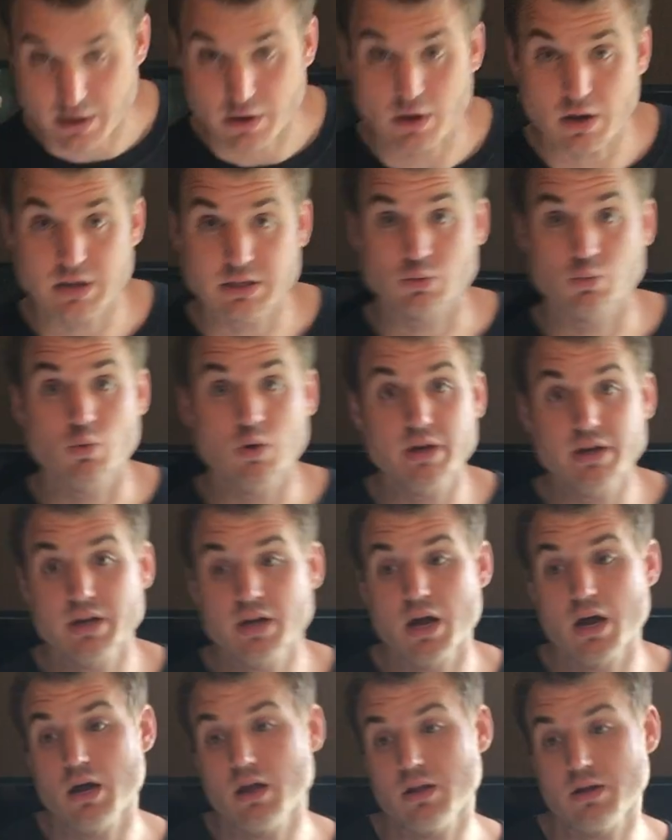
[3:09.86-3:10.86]
costs one
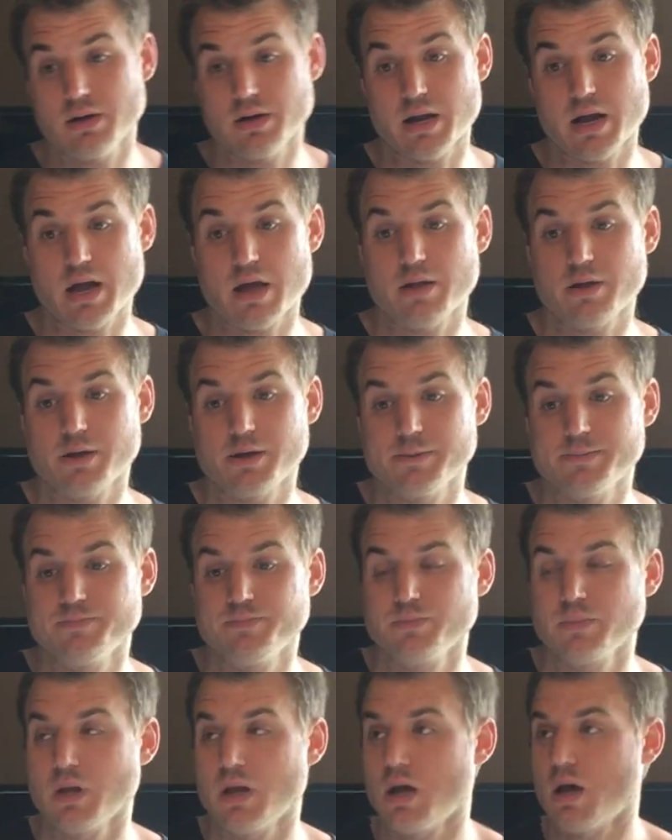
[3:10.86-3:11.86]
color dollar.
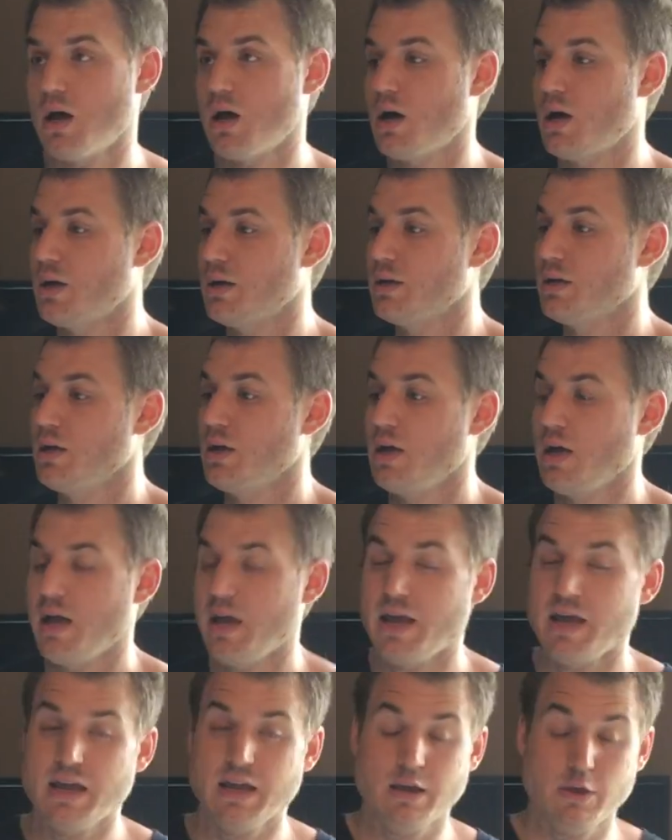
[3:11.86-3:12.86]

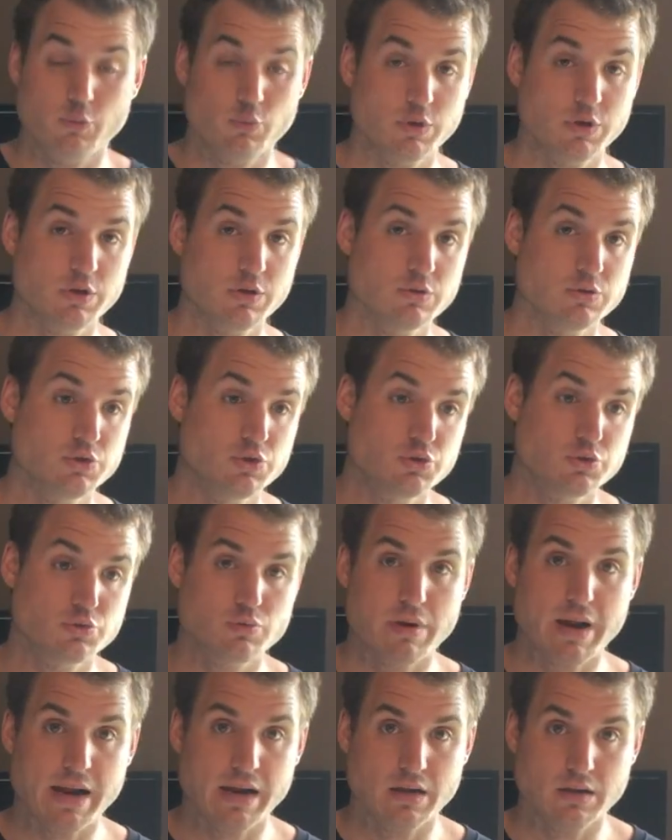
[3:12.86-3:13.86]
It would go
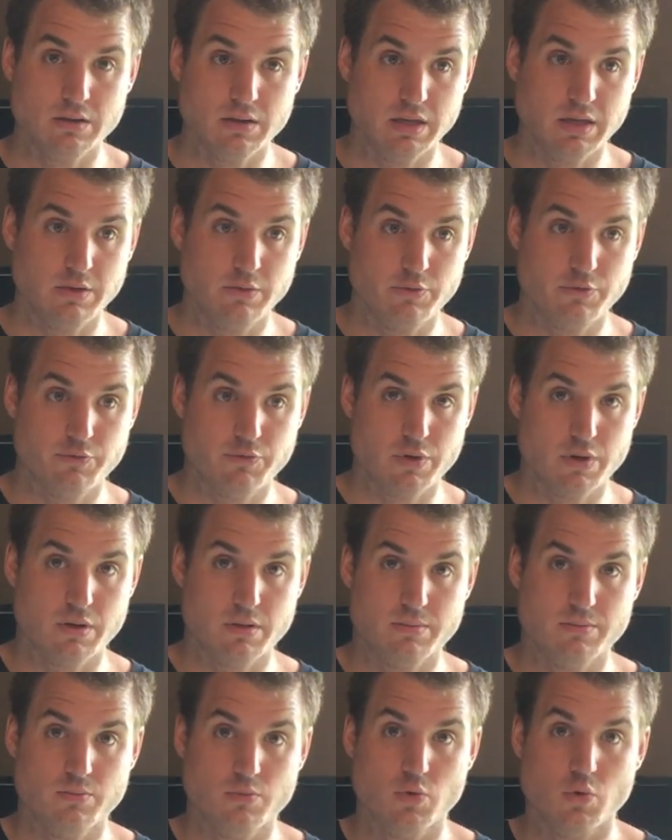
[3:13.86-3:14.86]
directly
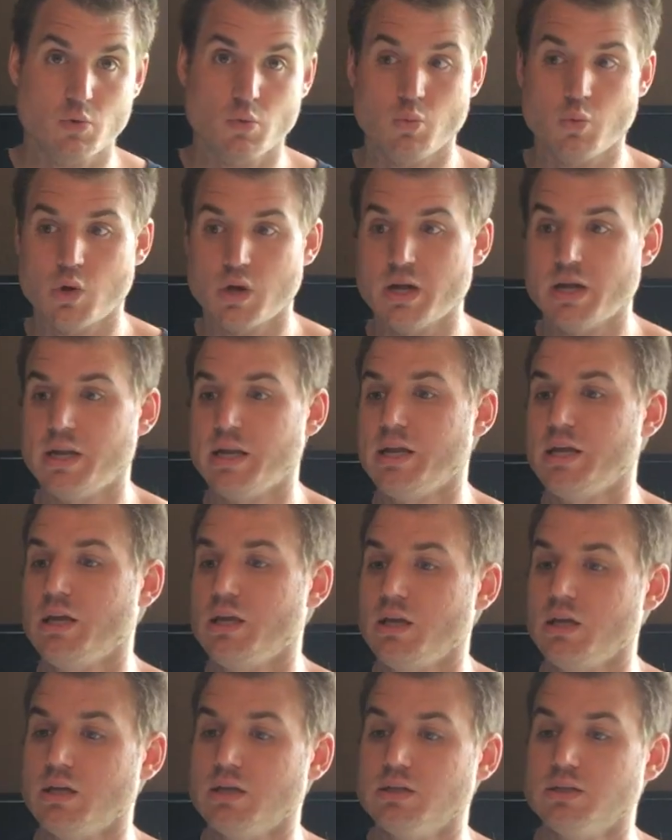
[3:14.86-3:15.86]
from what
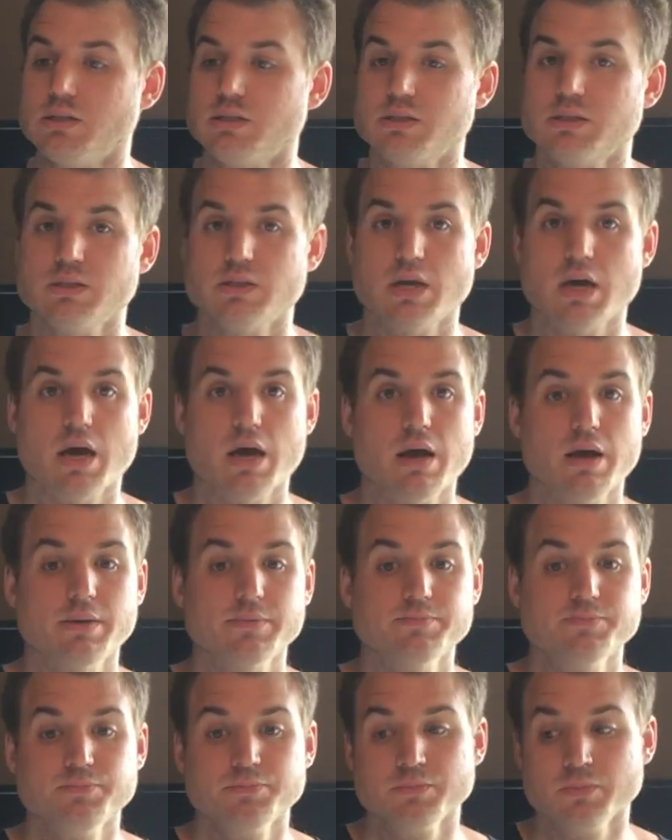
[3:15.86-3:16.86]
is
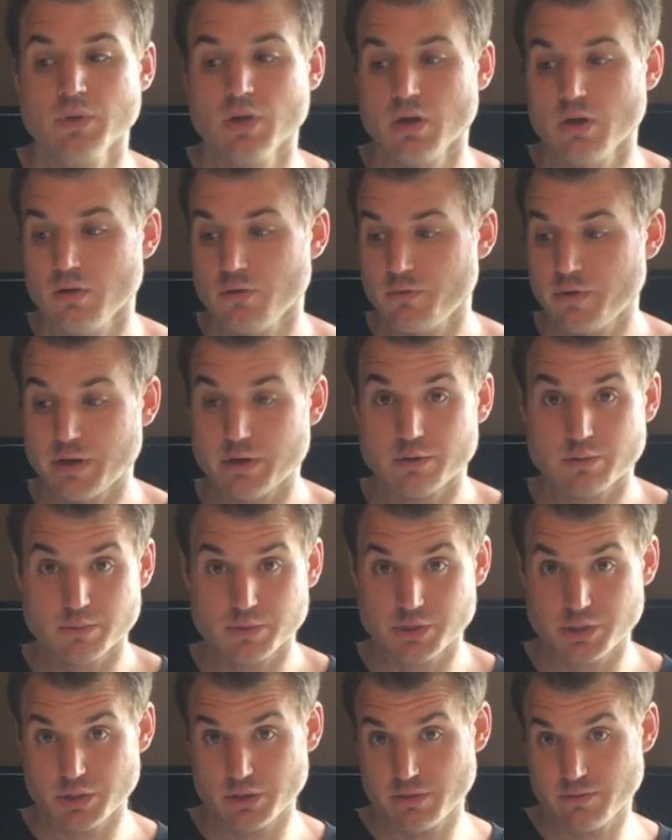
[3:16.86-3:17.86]
Federal
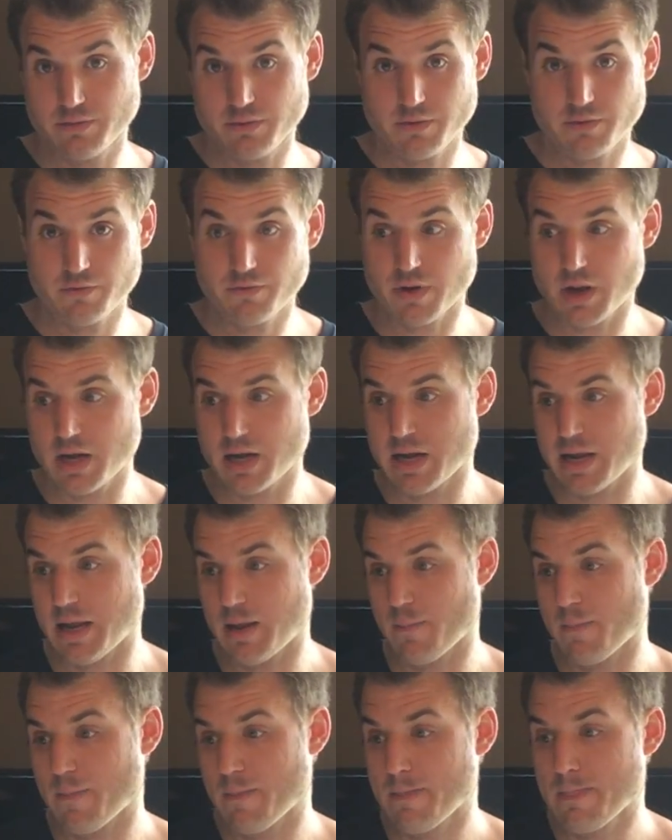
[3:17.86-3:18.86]
Reserve
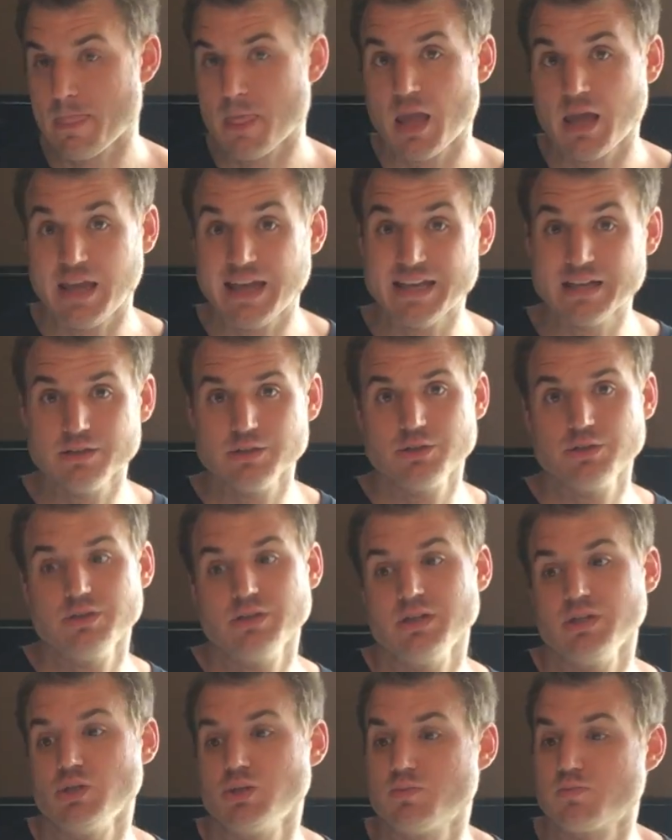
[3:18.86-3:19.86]
funding into
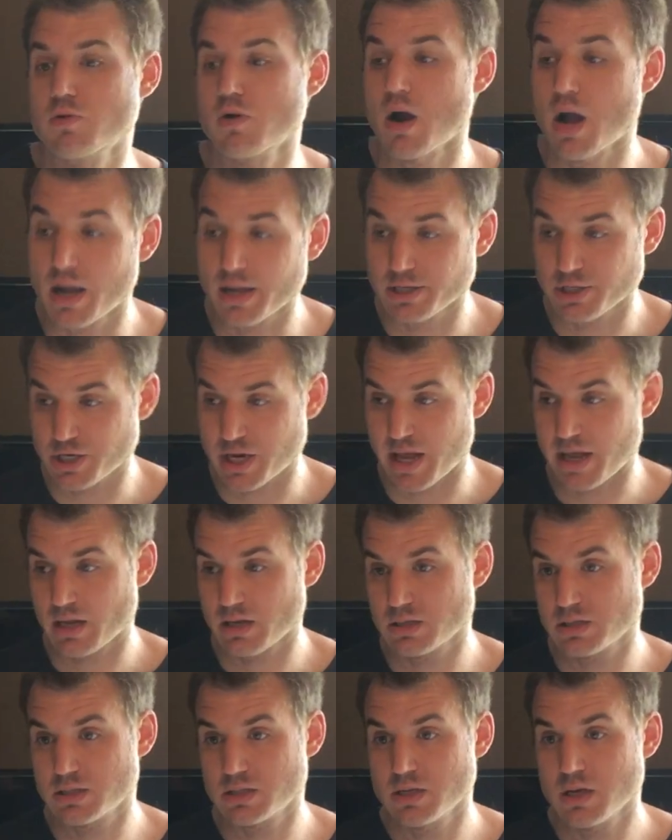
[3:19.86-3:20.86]
these
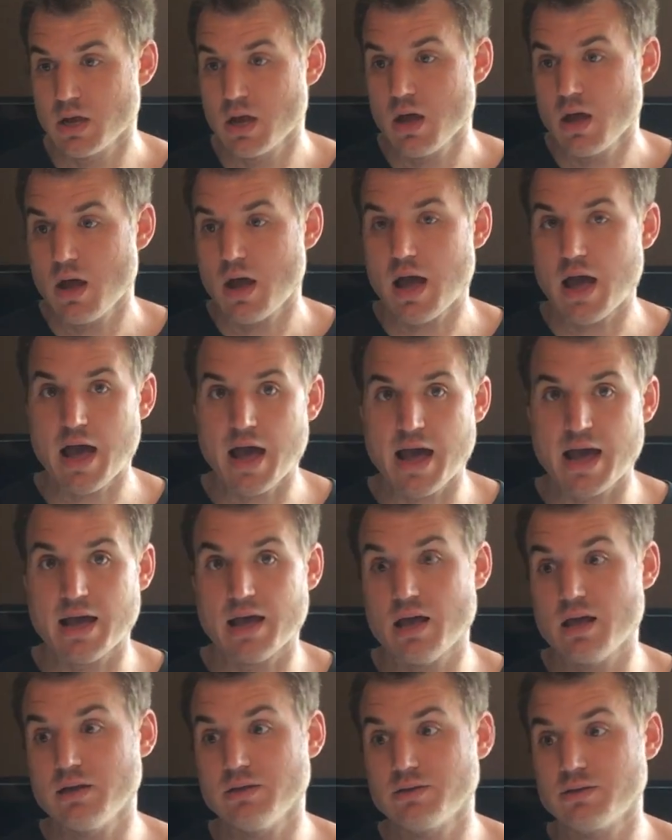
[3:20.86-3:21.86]
projects
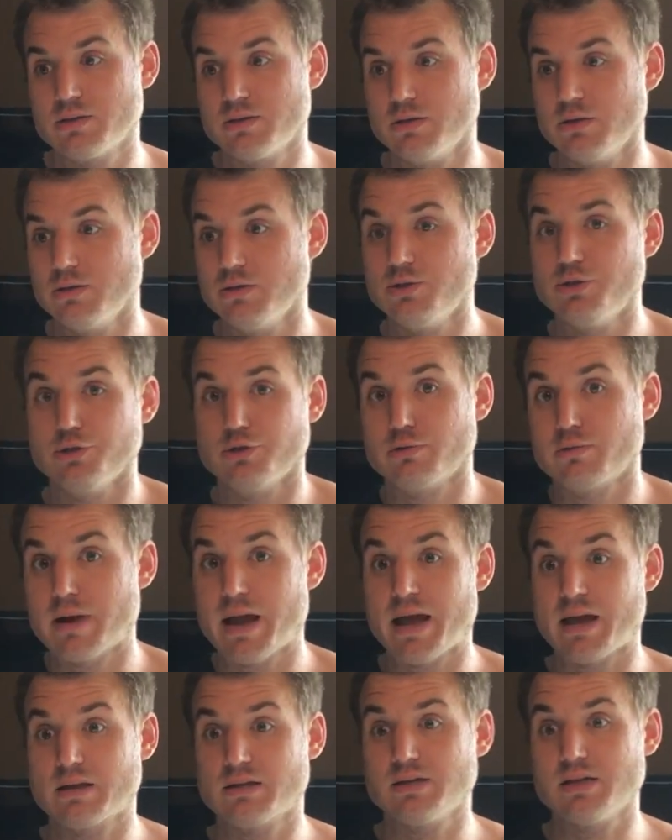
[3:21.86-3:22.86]
as
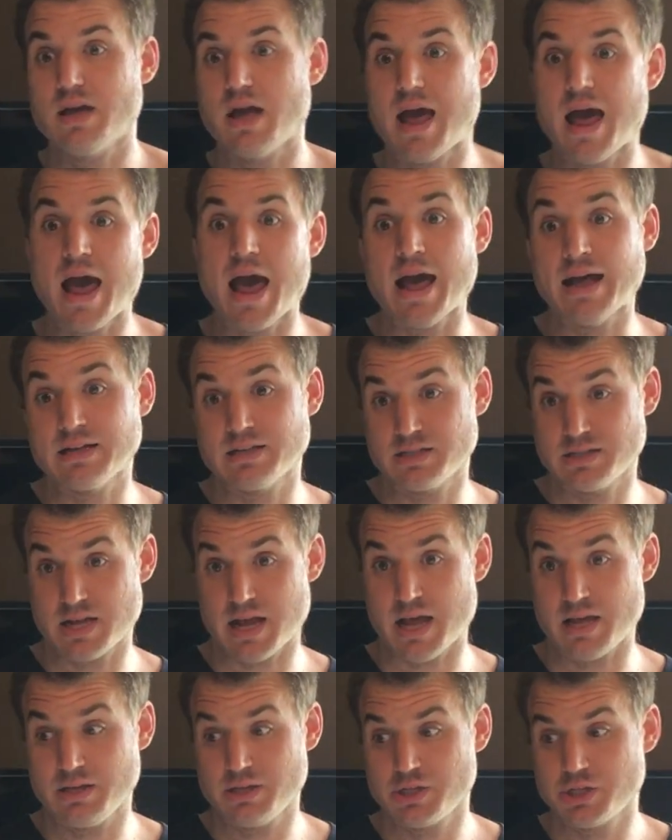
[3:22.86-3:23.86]
direct
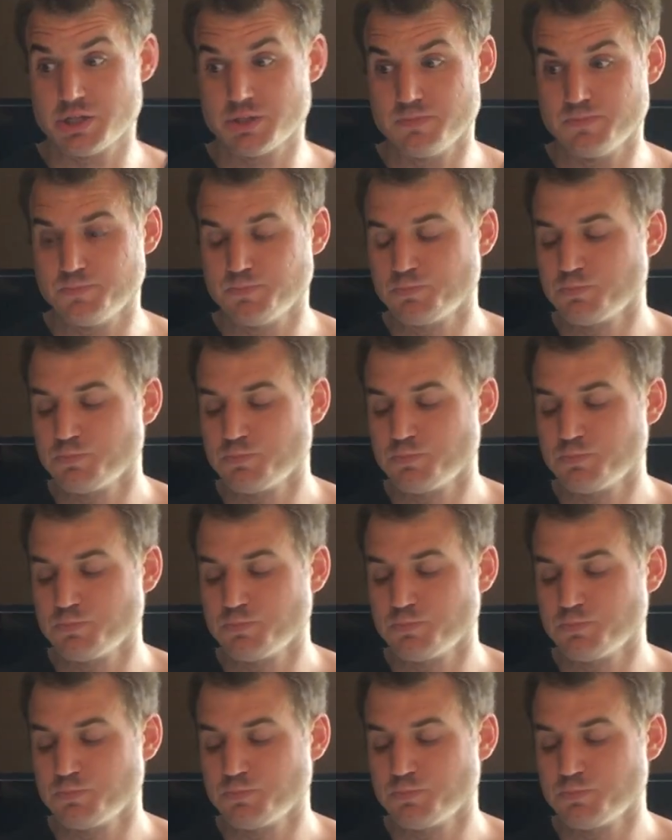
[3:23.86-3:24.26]
assets.